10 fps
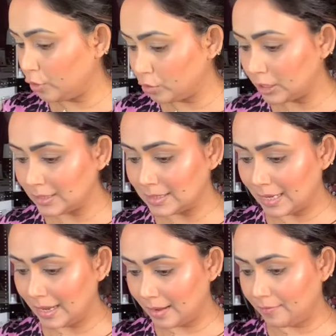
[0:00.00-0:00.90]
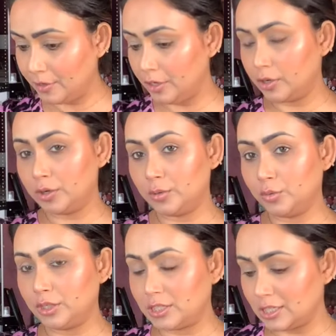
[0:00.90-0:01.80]
things I have here,
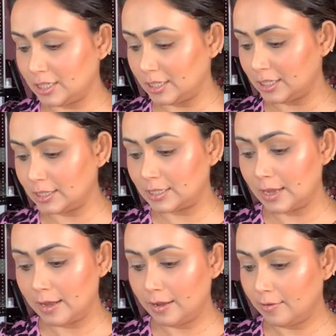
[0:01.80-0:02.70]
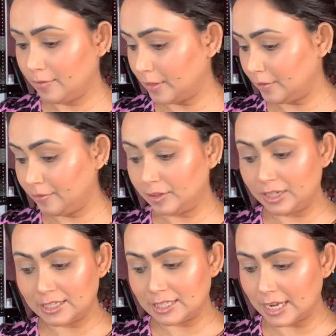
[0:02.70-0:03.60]
which is very, very
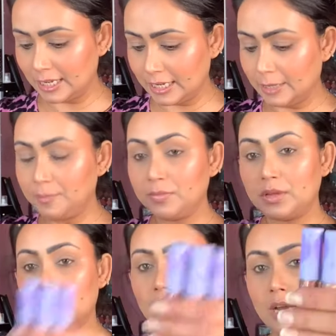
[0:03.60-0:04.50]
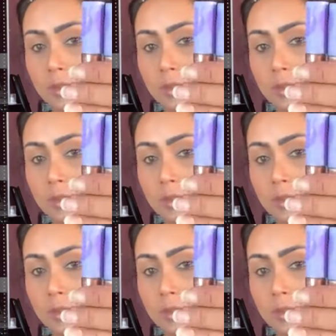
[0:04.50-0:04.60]
exciting. I